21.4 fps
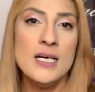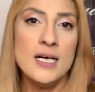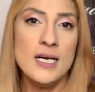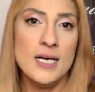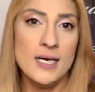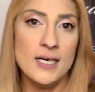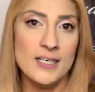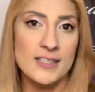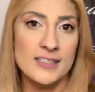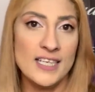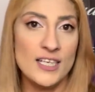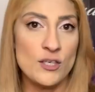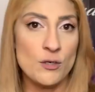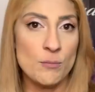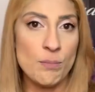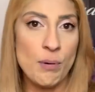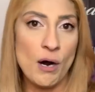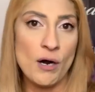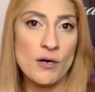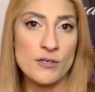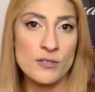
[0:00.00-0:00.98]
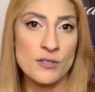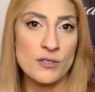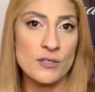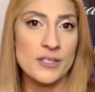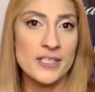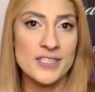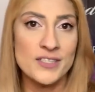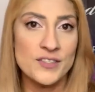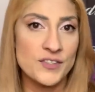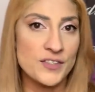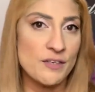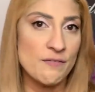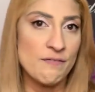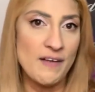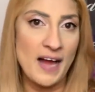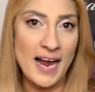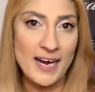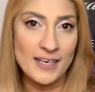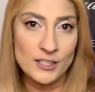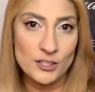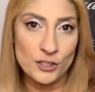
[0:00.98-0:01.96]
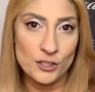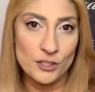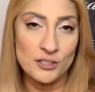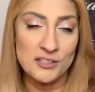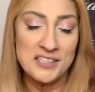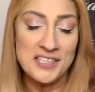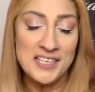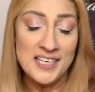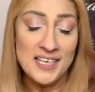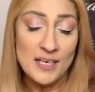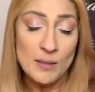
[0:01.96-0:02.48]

that your partner is the factor.